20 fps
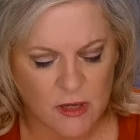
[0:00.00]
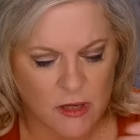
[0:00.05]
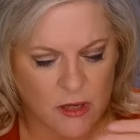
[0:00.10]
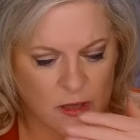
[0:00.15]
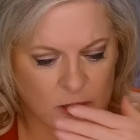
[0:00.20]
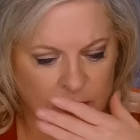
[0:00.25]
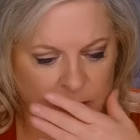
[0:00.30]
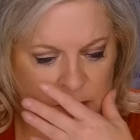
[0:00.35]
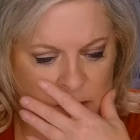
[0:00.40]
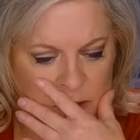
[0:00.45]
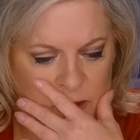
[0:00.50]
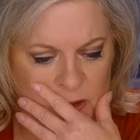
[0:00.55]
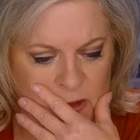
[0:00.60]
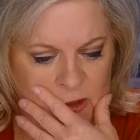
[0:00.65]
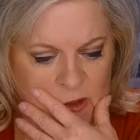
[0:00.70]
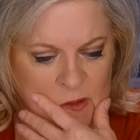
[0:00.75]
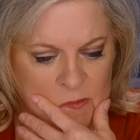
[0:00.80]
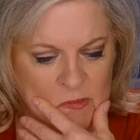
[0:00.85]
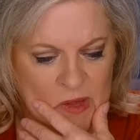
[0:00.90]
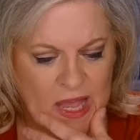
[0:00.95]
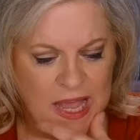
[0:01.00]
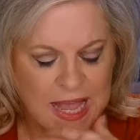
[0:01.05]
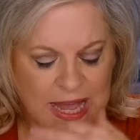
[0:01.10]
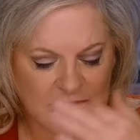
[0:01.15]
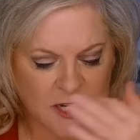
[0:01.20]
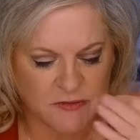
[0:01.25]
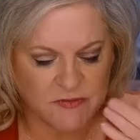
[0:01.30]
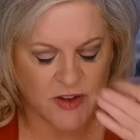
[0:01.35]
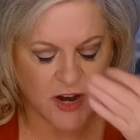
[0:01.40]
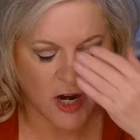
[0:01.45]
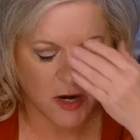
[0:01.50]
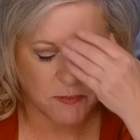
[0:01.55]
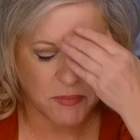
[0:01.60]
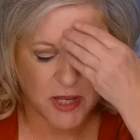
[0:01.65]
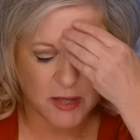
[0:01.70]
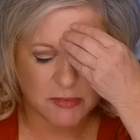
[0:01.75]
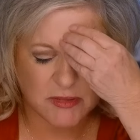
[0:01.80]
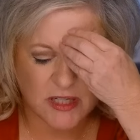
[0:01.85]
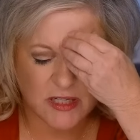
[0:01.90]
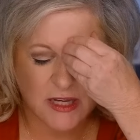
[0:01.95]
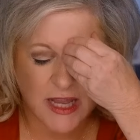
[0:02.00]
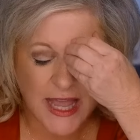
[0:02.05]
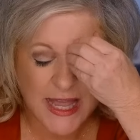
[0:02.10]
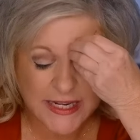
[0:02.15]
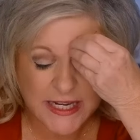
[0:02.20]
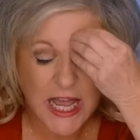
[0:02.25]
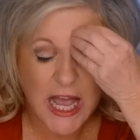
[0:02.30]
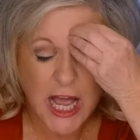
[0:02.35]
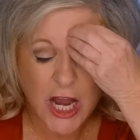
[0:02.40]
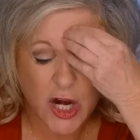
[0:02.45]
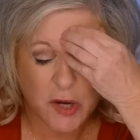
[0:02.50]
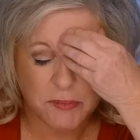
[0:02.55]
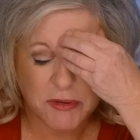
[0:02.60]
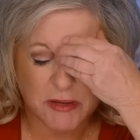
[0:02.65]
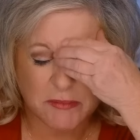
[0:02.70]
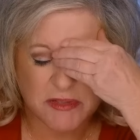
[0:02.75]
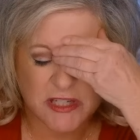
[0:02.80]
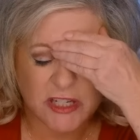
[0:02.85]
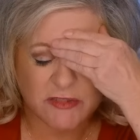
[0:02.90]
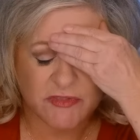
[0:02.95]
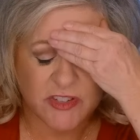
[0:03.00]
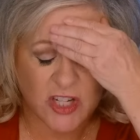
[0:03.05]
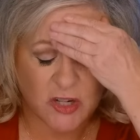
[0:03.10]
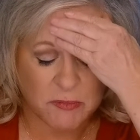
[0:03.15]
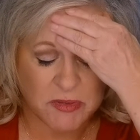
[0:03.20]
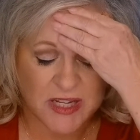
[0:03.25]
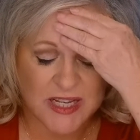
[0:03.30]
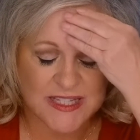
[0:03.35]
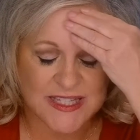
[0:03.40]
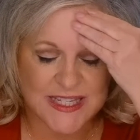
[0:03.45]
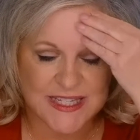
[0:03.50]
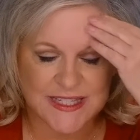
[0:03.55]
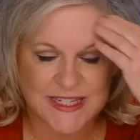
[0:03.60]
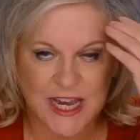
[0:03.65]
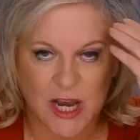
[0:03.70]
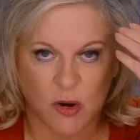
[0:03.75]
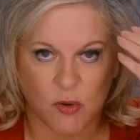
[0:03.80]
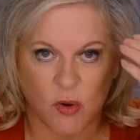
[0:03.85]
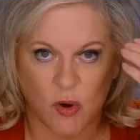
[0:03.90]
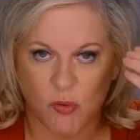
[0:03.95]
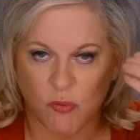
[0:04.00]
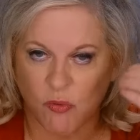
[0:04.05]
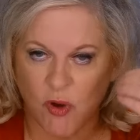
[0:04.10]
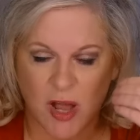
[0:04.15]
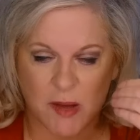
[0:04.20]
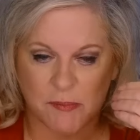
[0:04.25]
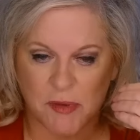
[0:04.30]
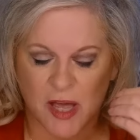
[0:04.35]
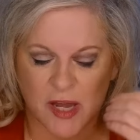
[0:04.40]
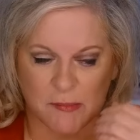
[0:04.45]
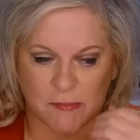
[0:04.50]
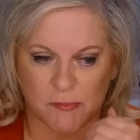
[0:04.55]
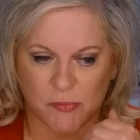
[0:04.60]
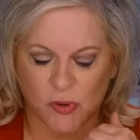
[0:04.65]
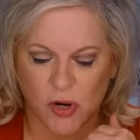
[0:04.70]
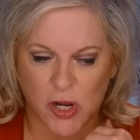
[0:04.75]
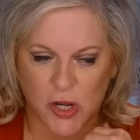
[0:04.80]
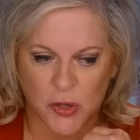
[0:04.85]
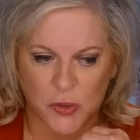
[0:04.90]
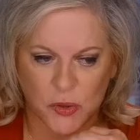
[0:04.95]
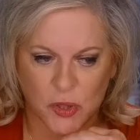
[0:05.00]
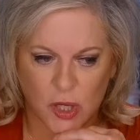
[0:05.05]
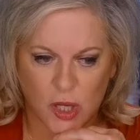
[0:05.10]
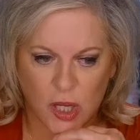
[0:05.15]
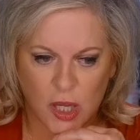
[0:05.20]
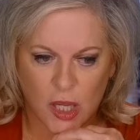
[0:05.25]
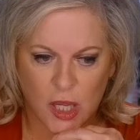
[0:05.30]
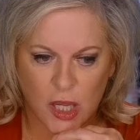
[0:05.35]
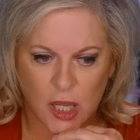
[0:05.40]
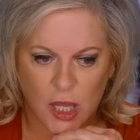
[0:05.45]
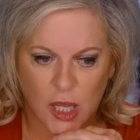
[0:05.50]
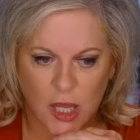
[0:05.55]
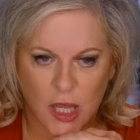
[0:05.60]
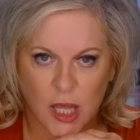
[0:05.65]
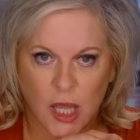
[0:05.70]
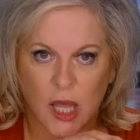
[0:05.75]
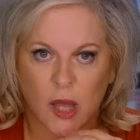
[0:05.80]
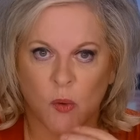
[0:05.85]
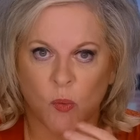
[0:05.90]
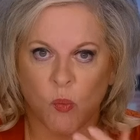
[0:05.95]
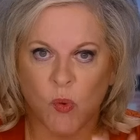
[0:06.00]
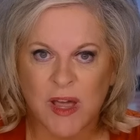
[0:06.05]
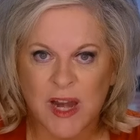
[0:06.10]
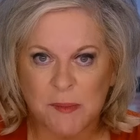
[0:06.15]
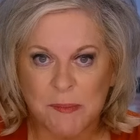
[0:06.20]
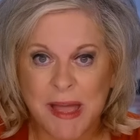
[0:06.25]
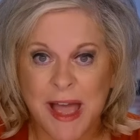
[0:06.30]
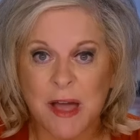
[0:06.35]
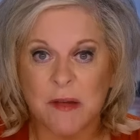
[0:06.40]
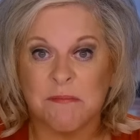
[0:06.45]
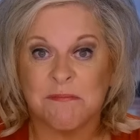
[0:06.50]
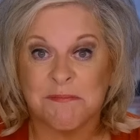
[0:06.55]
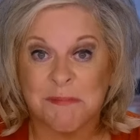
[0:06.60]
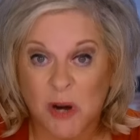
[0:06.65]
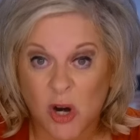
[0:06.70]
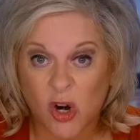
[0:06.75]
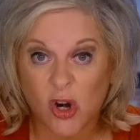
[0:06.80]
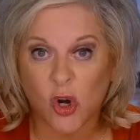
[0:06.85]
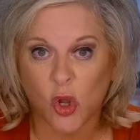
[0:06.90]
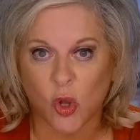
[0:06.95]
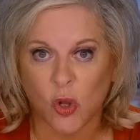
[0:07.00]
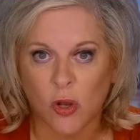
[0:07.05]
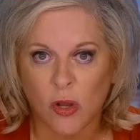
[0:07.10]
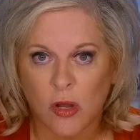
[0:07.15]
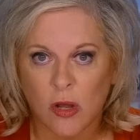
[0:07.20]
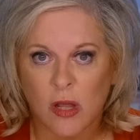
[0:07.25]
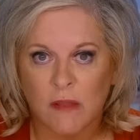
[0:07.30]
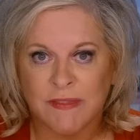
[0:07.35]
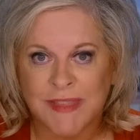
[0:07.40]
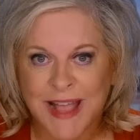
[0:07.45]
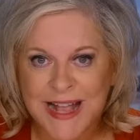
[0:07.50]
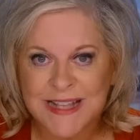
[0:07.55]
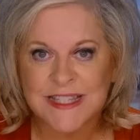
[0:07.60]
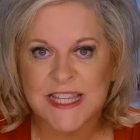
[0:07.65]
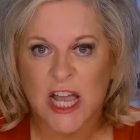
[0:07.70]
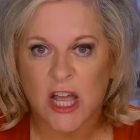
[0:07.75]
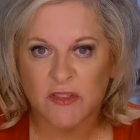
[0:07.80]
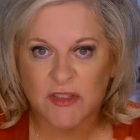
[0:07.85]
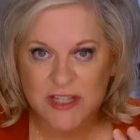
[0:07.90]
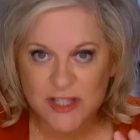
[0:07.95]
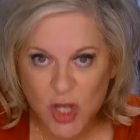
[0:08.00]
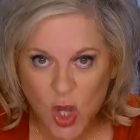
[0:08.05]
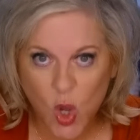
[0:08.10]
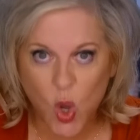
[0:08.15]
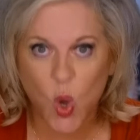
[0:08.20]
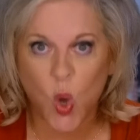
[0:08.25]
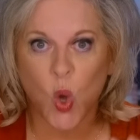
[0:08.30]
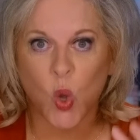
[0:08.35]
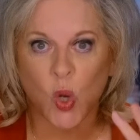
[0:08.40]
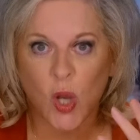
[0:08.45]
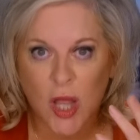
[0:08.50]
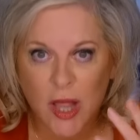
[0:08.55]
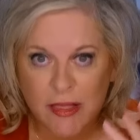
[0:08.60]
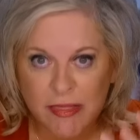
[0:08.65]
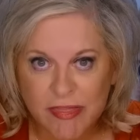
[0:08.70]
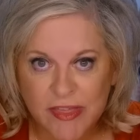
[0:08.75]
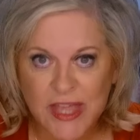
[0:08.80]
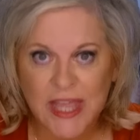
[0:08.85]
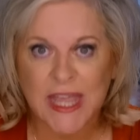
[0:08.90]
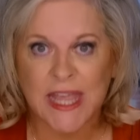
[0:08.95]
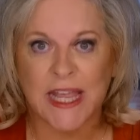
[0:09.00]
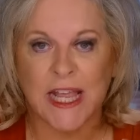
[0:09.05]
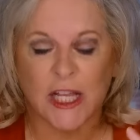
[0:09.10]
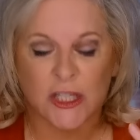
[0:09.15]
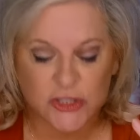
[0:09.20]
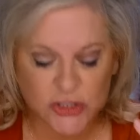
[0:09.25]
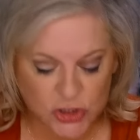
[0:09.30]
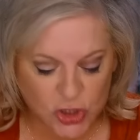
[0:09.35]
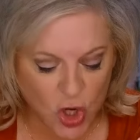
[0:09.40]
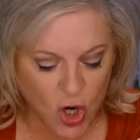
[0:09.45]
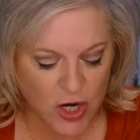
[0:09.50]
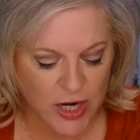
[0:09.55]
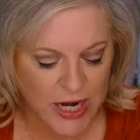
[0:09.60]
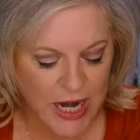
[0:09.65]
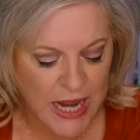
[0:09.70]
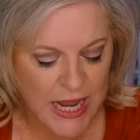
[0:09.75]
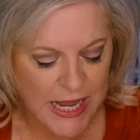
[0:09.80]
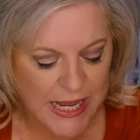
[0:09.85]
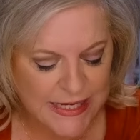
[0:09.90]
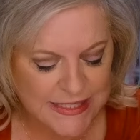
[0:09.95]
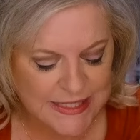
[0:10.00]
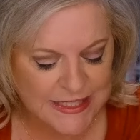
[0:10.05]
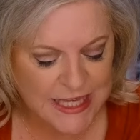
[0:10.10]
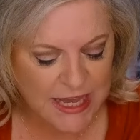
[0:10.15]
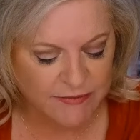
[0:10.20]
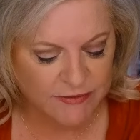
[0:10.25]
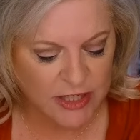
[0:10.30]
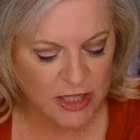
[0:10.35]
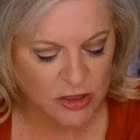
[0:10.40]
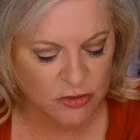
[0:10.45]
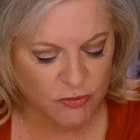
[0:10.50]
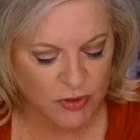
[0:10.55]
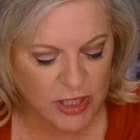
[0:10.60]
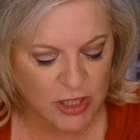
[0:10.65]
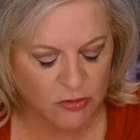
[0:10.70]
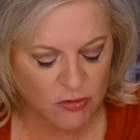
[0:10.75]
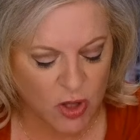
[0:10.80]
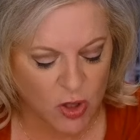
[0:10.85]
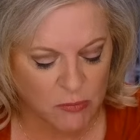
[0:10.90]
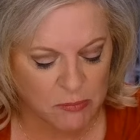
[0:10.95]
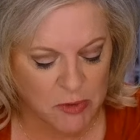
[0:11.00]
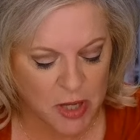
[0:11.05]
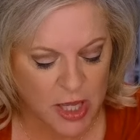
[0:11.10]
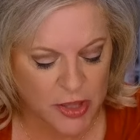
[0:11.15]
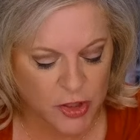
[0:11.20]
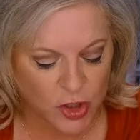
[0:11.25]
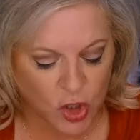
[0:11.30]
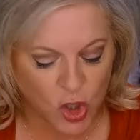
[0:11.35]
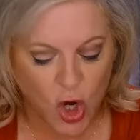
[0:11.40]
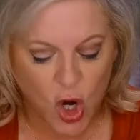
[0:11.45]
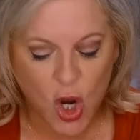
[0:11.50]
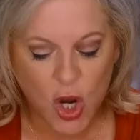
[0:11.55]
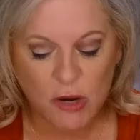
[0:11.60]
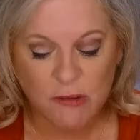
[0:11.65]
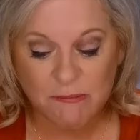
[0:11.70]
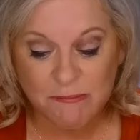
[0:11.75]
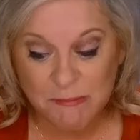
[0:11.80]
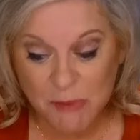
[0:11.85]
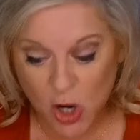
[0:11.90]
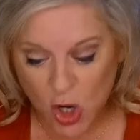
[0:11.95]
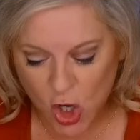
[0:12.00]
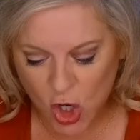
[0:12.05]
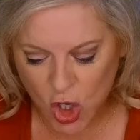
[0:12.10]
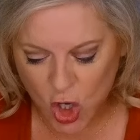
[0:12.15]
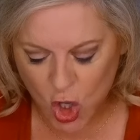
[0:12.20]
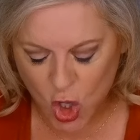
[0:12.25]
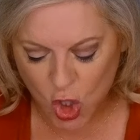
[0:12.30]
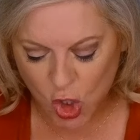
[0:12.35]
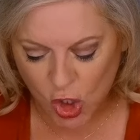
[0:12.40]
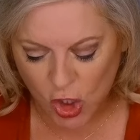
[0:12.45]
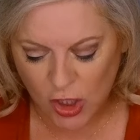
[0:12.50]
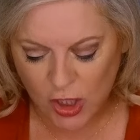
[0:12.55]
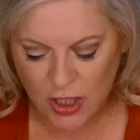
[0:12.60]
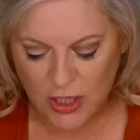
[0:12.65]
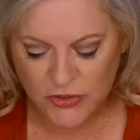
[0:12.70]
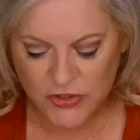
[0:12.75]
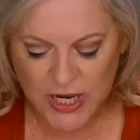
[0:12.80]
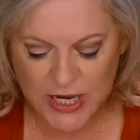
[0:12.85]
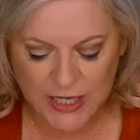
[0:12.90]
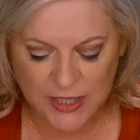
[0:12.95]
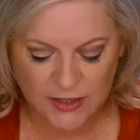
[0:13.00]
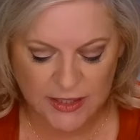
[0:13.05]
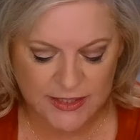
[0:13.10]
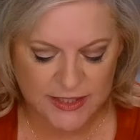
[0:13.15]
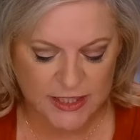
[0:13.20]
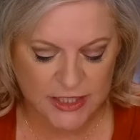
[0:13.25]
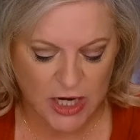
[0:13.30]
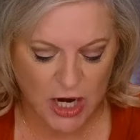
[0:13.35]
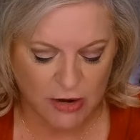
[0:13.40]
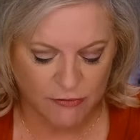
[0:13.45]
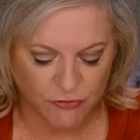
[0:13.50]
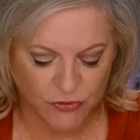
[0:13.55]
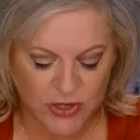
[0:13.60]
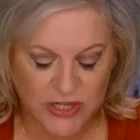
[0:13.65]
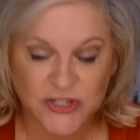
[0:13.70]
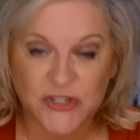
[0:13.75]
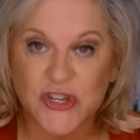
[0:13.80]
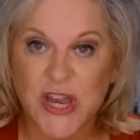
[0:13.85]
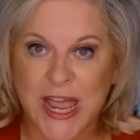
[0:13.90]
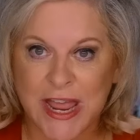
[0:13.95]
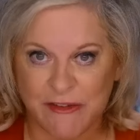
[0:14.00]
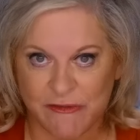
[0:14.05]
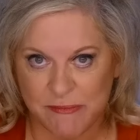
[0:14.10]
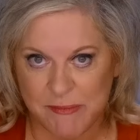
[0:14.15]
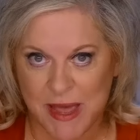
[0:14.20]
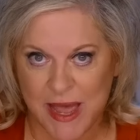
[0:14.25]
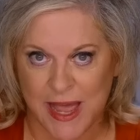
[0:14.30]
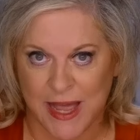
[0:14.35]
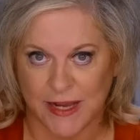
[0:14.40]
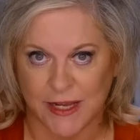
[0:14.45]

Had to hire a public defender because he's now rock bottom broke. What about Myrtle? That's how this whole thing started. His 73-year-old mother, Myrtle. Take a listen to our friend Dave Mack.